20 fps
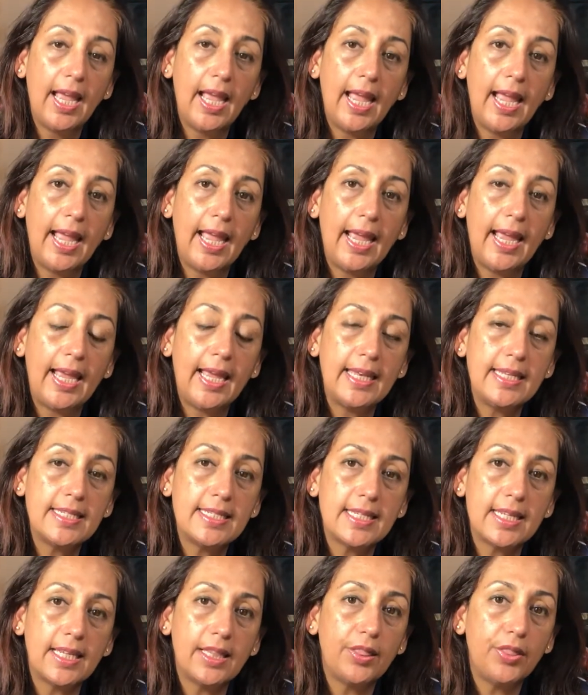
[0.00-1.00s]
and
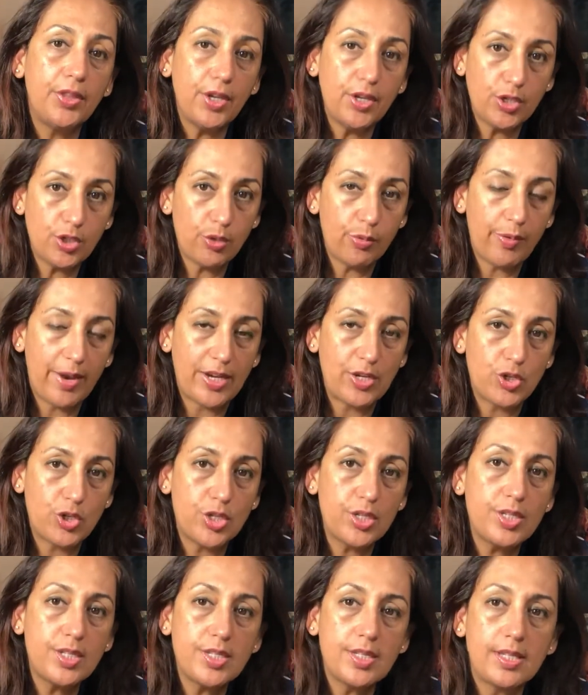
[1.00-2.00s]
their
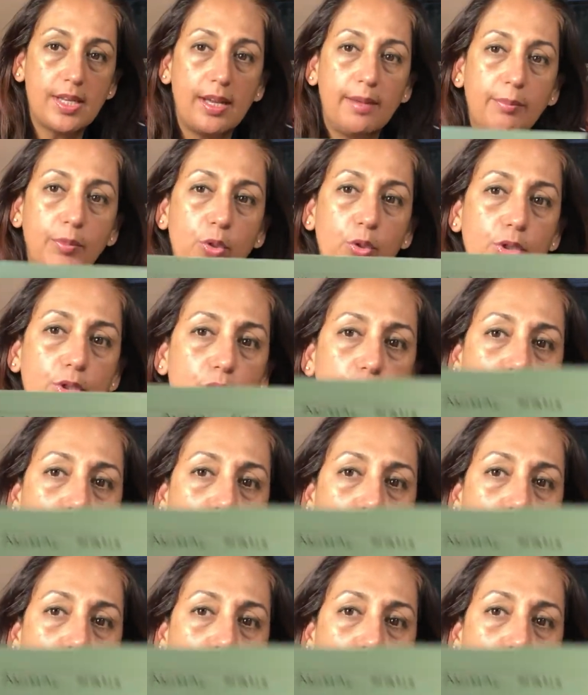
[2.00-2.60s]
directions. I'm going to